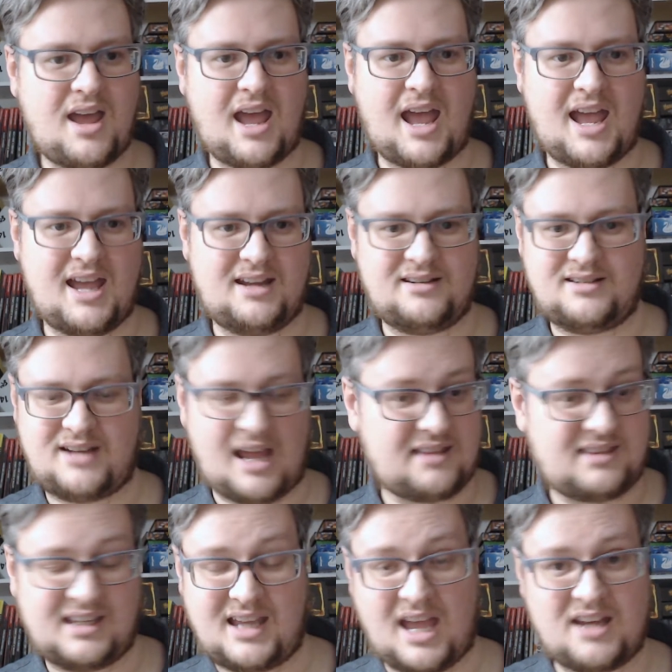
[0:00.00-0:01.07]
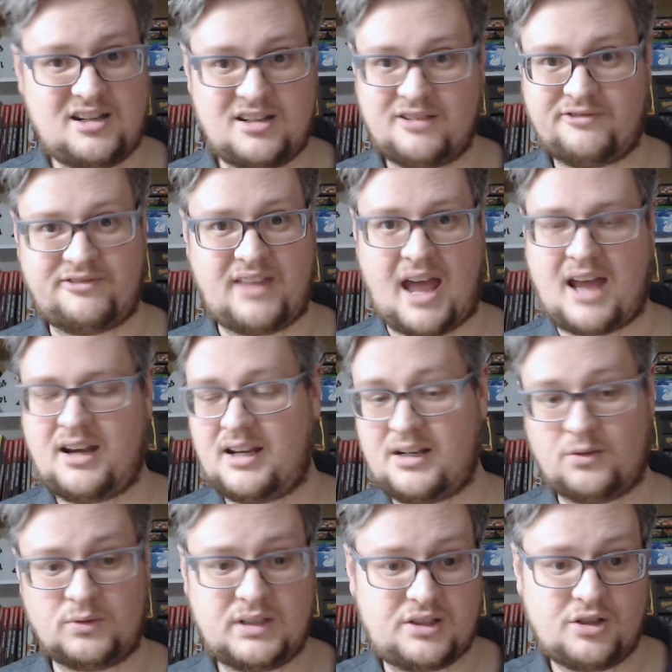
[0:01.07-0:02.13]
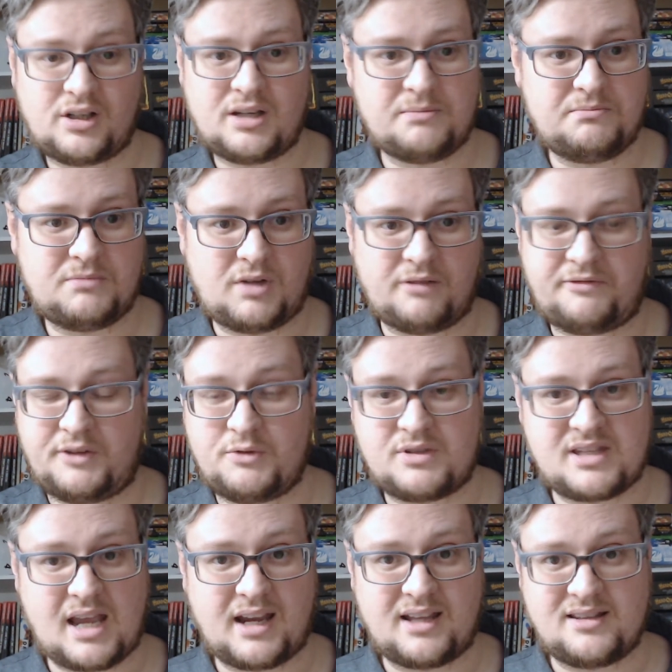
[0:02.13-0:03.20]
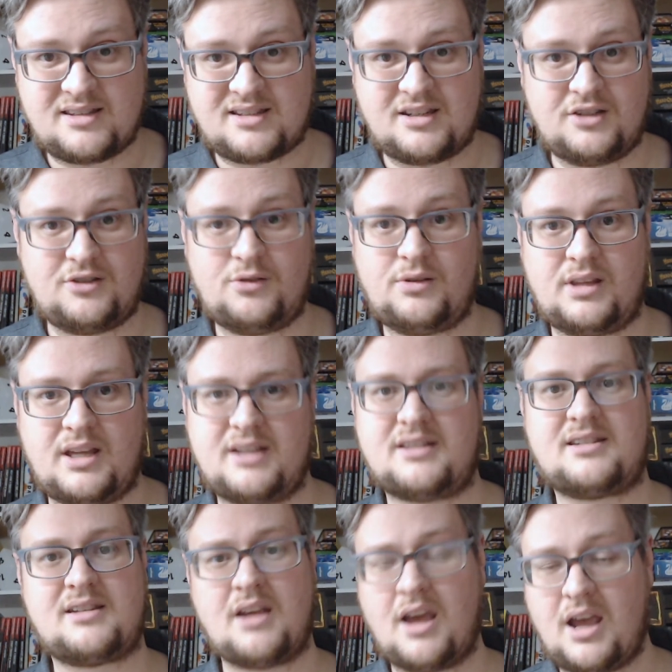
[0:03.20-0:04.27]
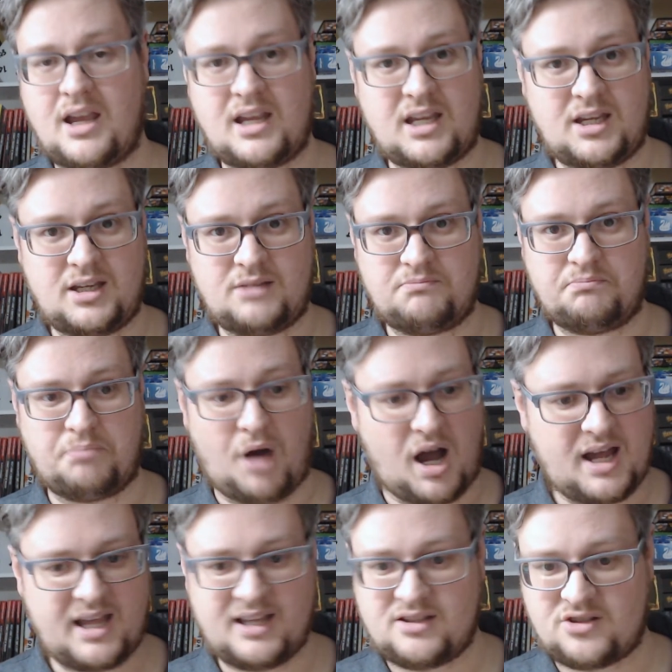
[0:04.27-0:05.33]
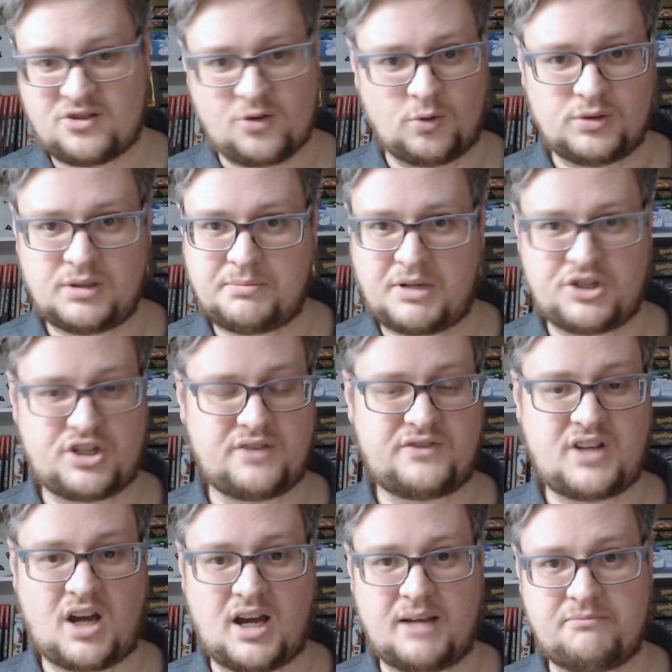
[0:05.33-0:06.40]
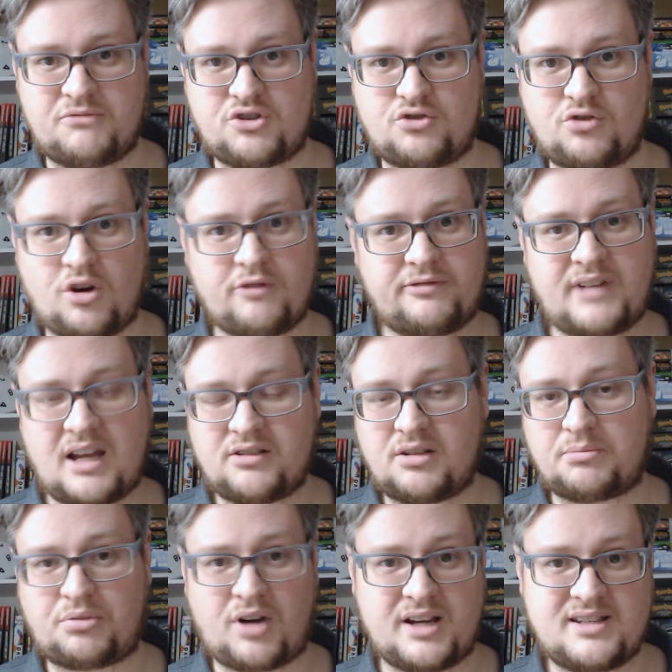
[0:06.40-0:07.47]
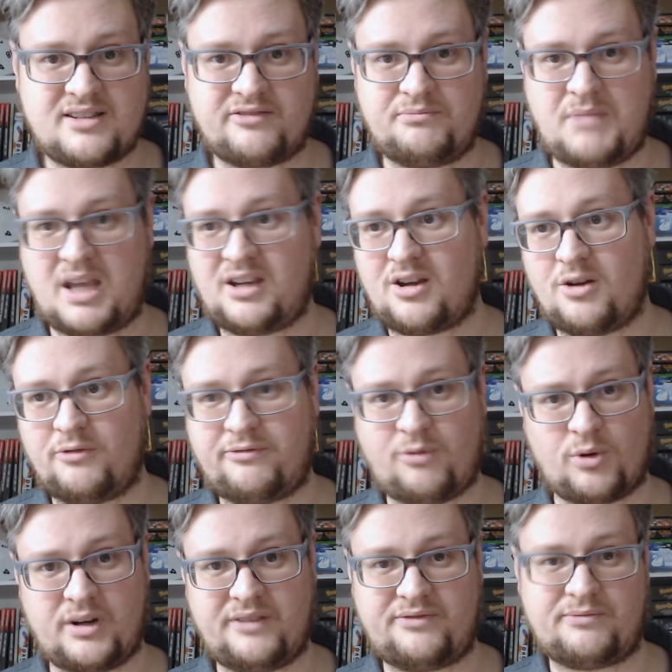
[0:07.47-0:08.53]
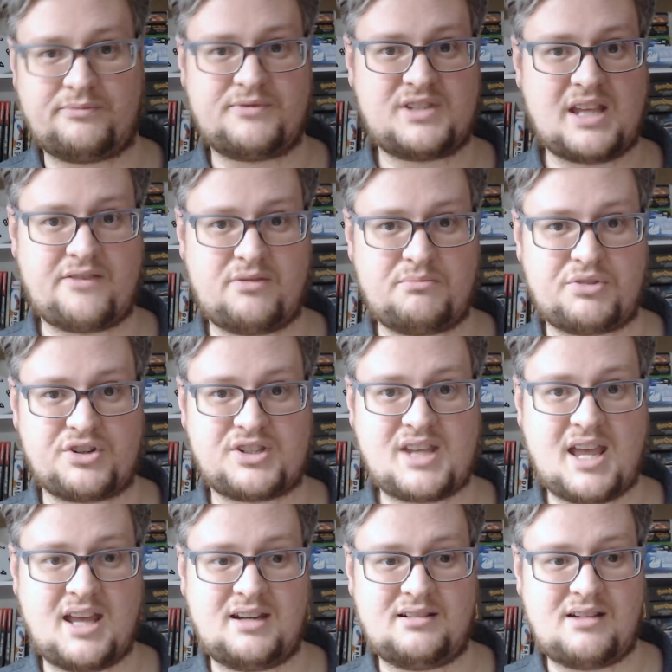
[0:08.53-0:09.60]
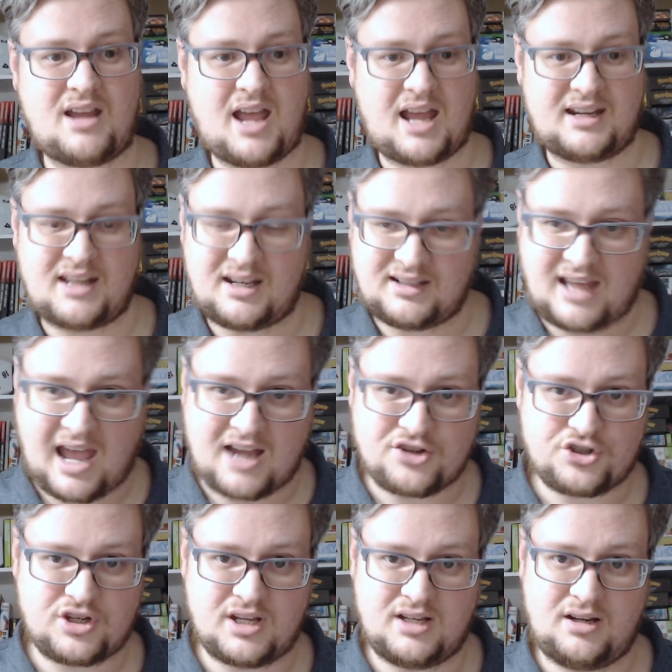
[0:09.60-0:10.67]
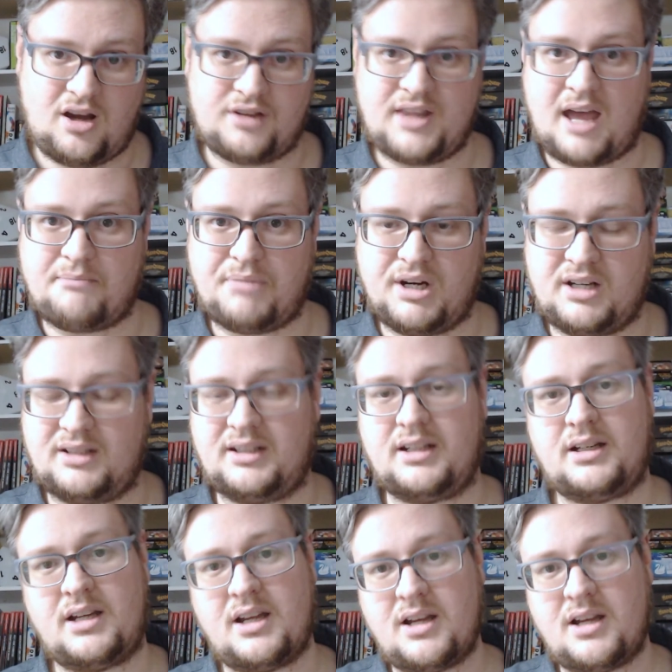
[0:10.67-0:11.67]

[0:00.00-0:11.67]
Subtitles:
And at the end of that, it only took him a few seconds to do this. He bought and sold a bunch of times, drove down the price of Mango 47%, and then cashed in on that bug.